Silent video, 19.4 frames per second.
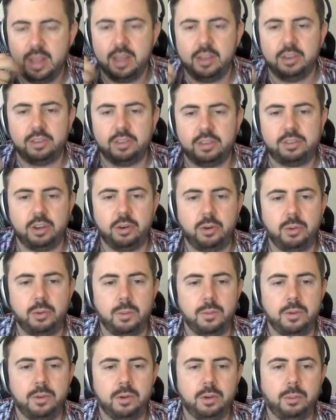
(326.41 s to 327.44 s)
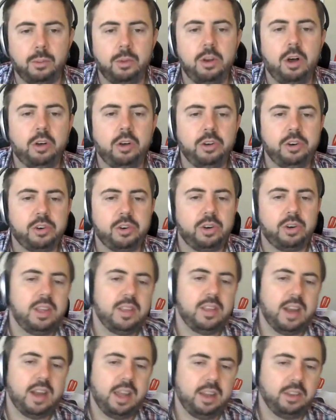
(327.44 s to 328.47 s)
So we all agree
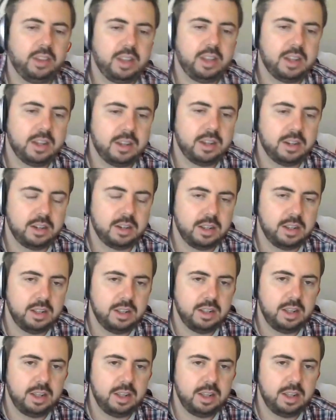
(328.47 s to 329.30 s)
that Alien,